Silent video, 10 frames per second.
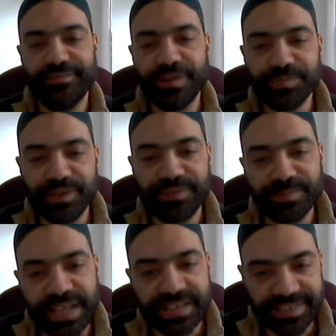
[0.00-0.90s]

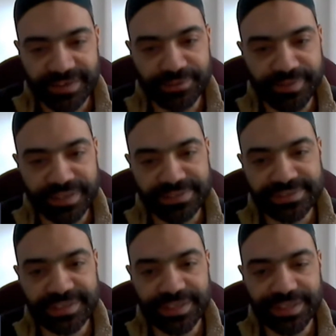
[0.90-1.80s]
from that
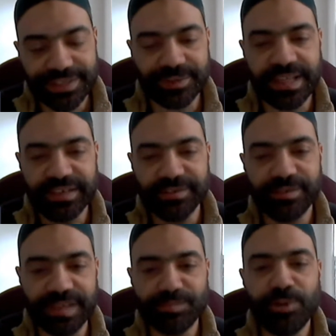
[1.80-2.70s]
sacrifice. So
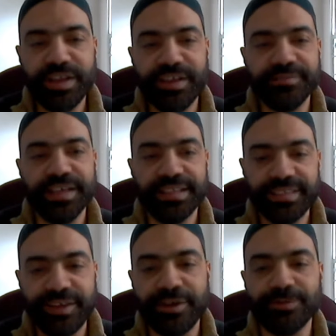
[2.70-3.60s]
that point of
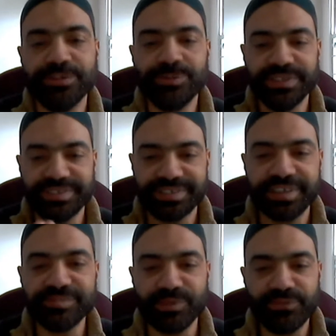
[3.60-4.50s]
ithar, which we
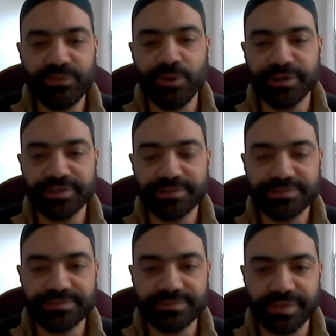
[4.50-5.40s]
discussed before,
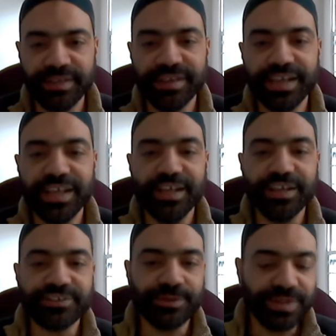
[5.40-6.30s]
right?
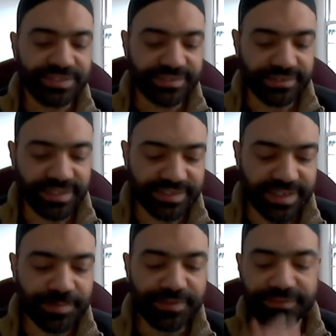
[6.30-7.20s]
So there's a
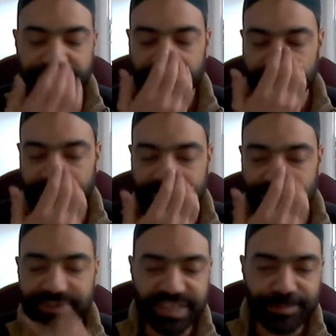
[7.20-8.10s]
couple
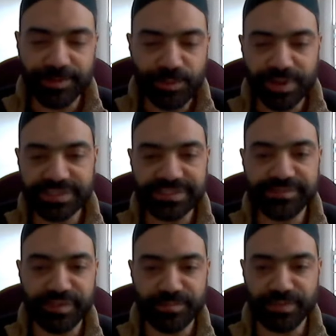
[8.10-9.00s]
of points
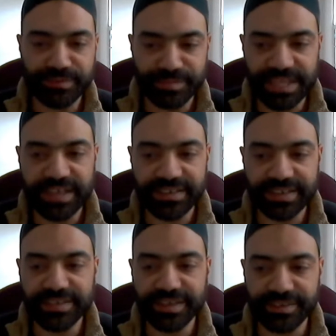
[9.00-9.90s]
from that
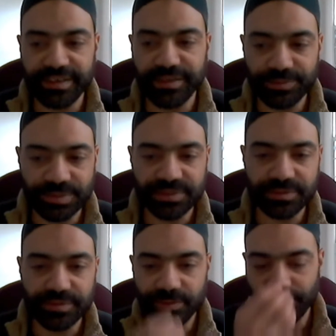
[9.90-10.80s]
hadith that
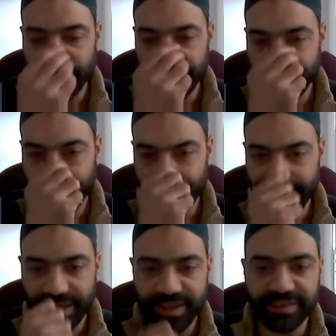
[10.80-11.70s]
we'll pick up
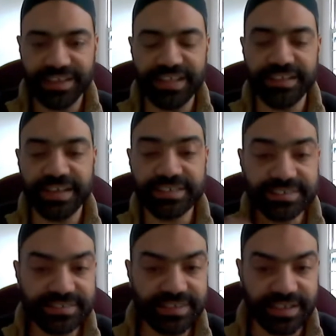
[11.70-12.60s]
on in the
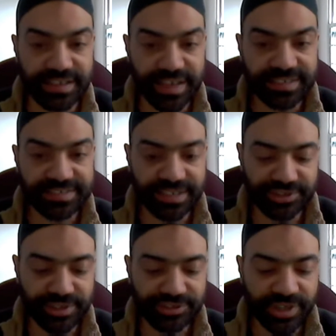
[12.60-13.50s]
next
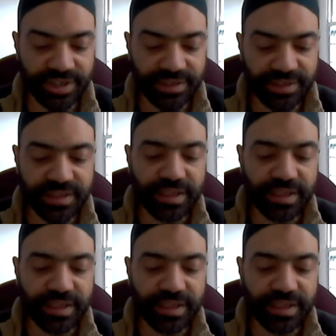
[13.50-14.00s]
session, inshallah.